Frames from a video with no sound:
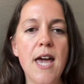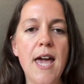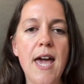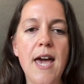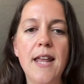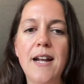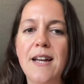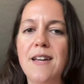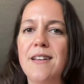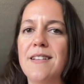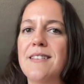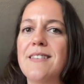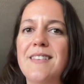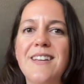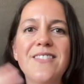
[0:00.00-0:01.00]
and I
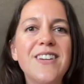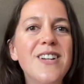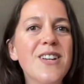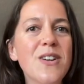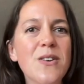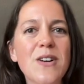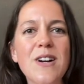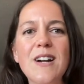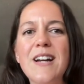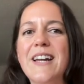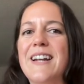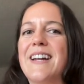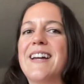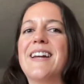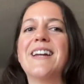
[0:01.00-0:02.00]
live in New York
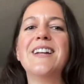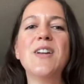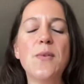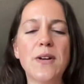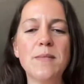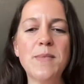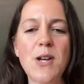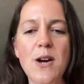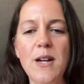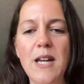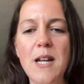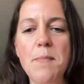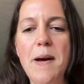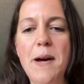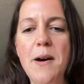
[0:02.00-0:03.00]
and I know what I'm
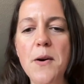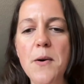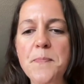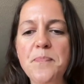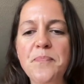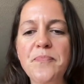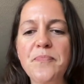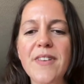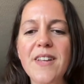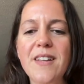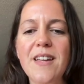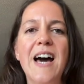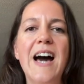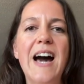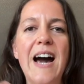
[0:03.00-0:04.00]
talking about,
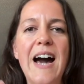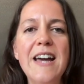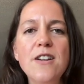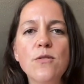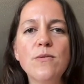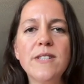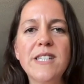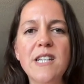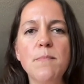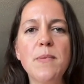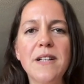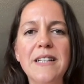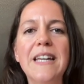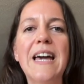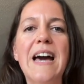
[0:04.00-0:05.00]
I don't
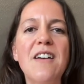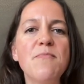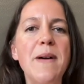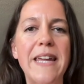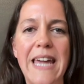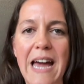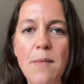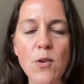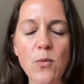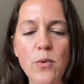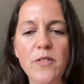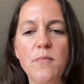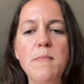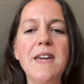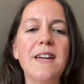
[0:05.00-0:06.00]
typically have my camera
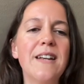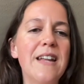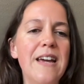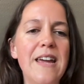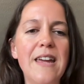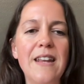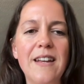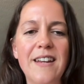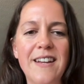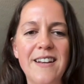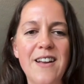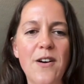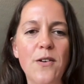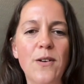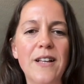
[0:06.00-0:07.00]
with me at night.
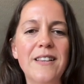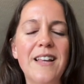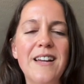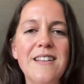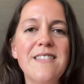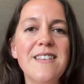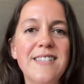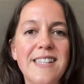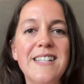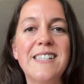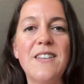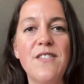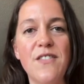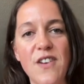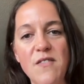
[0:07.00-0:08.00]
A lot of these
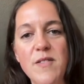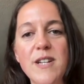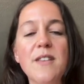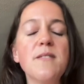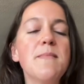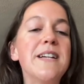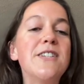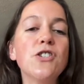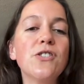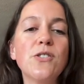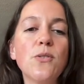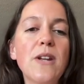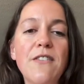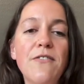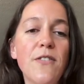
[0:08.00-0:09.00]
things, even if I've done them, I just
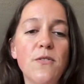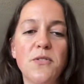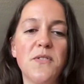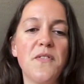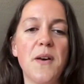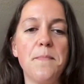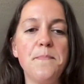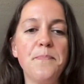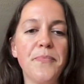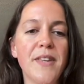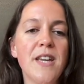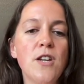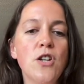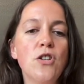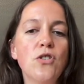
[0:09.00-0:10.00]
don't have photos of them.
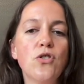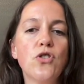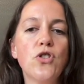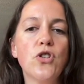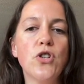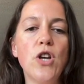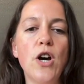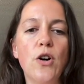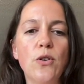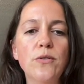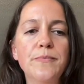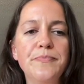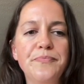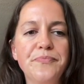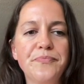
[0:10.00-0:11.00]
So